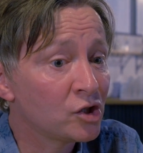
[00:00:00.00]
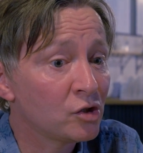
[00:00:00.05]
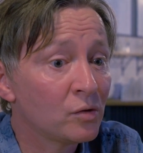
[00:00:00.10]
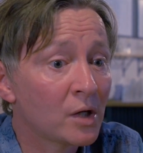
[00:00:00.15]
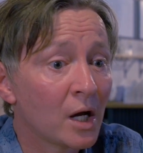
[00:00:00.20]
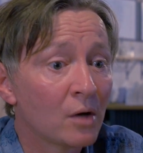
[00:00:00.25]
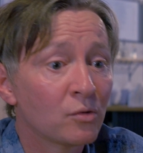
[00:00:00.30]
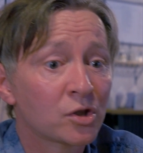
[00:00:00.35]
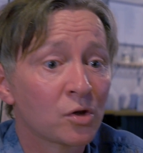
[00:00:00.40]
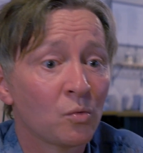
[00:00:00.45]
do
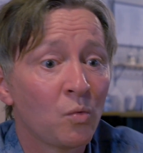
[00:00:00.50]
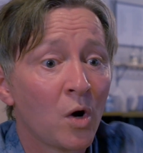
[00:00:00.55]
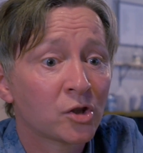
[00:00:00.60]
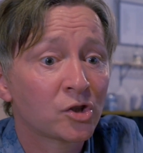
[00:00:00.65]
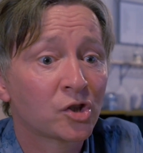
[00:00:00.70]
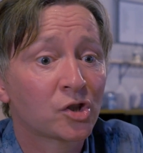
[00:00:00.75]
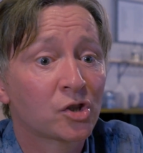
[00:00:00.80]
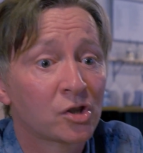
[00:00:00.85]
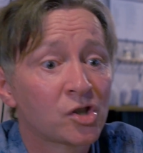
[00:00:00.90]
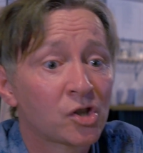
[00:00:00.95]
go to
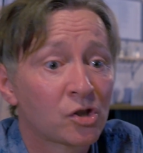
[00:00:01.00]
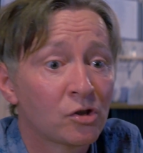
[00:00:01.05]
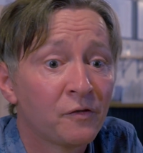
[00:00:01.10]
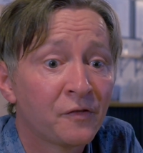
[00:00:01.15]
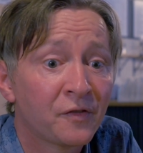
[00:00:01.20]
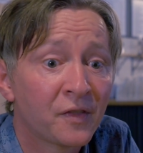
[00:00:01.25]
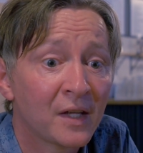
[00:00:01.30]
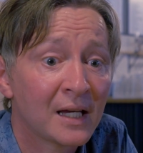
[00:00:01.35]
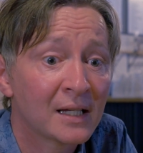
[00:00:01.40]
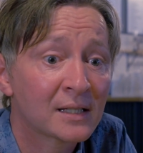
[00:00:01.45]
watch the stuff
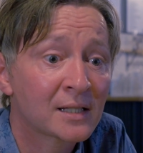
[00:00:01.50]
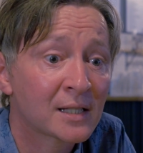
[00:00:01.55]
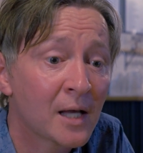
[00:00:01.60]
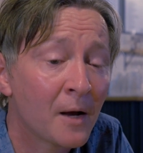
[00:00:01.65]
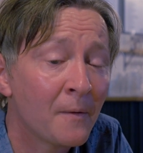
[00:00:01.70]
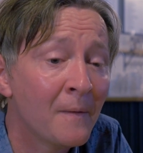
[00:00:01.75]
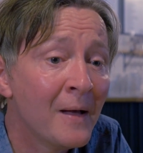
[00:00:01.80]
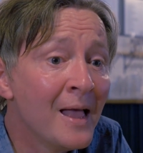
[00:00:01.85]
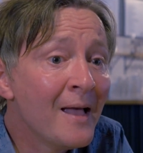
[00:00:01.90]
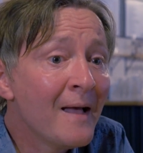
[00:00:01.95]
there,
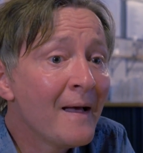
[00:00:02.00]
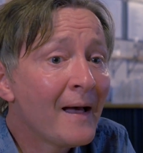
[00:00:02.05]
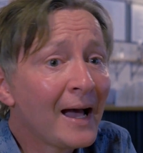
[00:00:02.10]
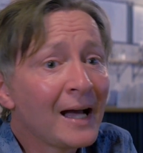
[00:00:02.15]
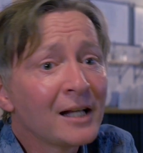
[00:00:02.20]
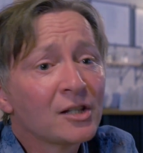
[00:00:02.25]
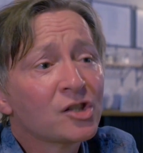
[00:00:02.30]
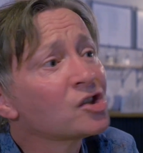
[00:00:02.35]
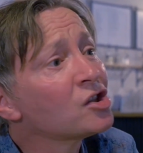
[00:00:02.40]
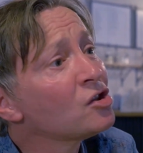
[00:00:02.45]
so
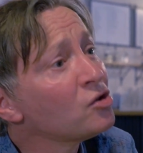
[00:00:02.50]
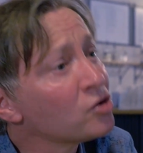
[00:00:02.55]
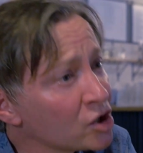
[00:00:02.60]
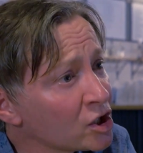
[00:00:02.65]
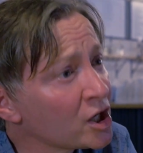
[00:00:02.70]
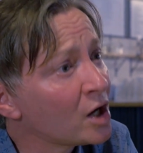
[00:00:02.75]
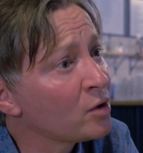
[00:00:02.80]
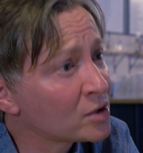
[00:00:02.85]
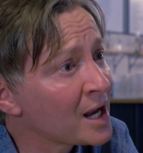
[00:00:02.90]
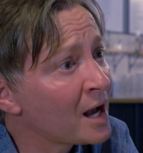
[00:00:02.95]
I'd sort
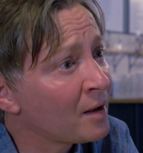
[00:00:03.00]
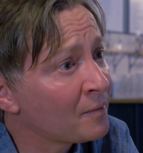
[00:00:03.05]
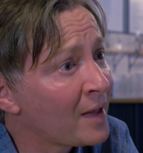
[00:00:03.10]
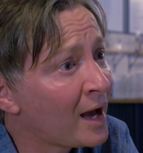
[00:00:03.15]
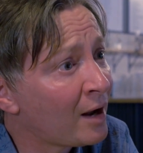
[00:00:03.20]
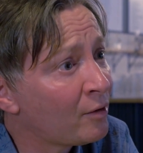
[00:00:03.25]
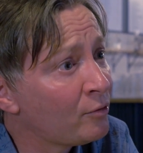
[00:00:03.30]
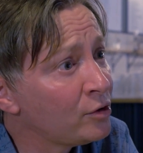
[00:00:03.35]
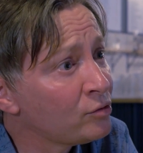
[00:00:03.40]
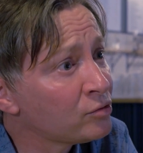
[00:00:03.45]
of go down
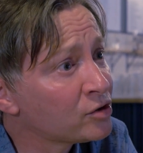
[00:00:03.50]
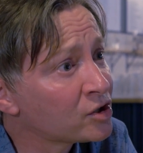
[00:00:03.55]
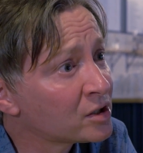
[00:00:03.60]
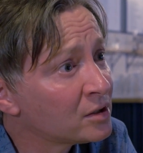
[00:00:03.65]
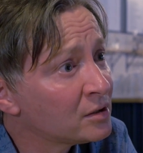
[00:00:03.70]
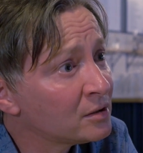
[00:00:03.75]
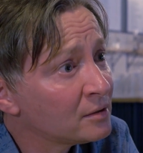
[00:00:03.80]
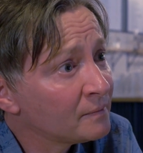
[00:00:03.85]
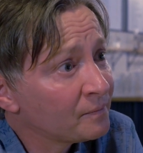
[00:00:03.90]
that route